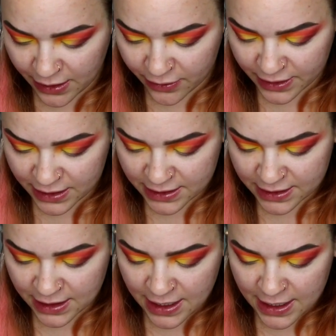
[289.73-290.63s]
on
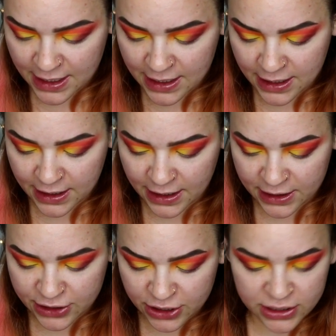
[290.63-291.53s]
this
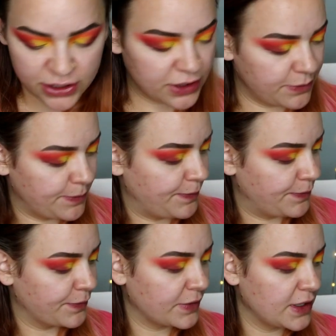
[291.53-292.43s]
and just
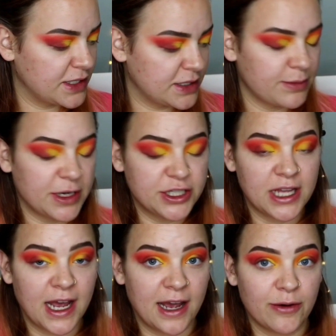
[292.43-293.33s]
smudge
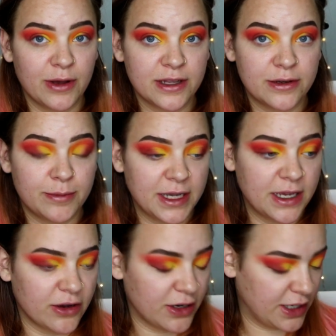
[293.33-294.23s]
that out a little
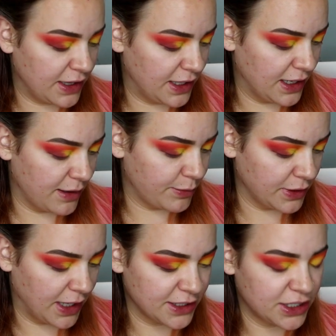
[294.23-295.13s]
bit on the upper
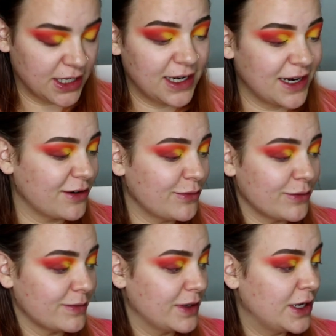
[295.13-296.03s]
lash line. I don't
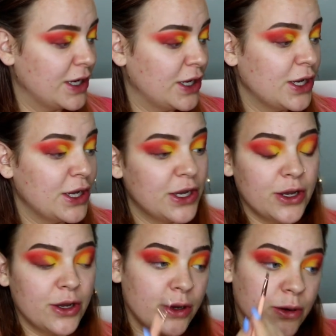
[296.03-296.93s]

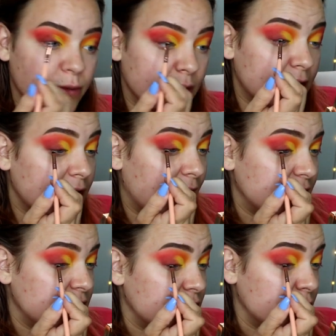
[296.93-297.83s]
really like
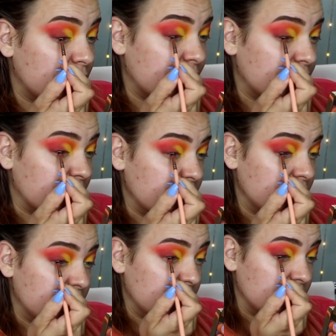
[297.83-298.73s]
to do liner.
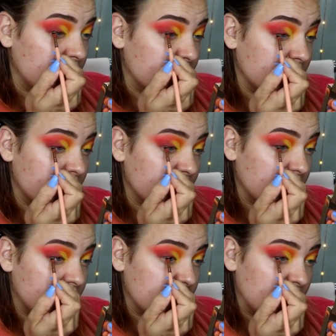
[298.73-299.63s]
I'm not
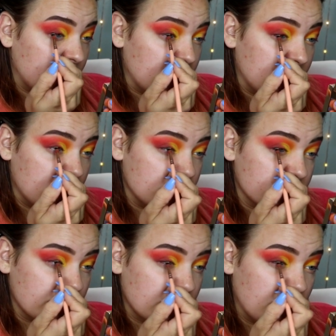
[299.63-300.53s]
very good at it. It's
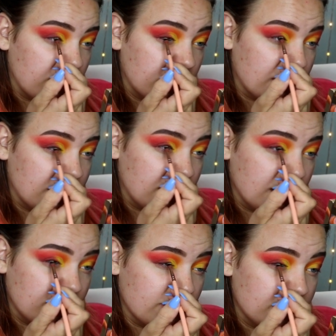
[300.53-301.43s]
really
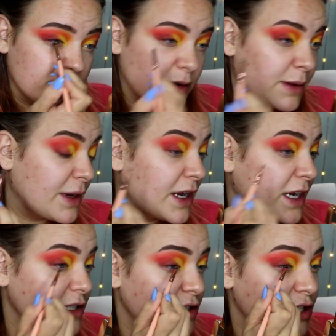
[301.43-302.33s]
hard with the way my
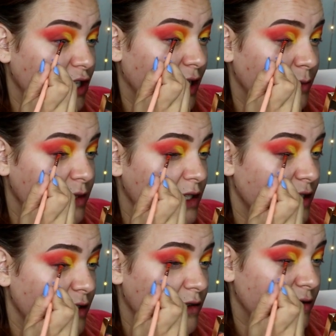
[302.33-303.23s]
eyes are shaped,
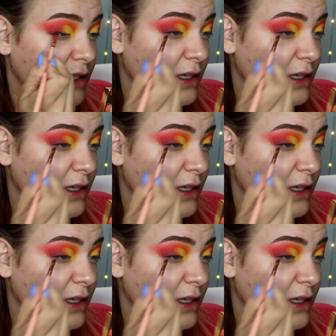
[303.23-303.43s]
so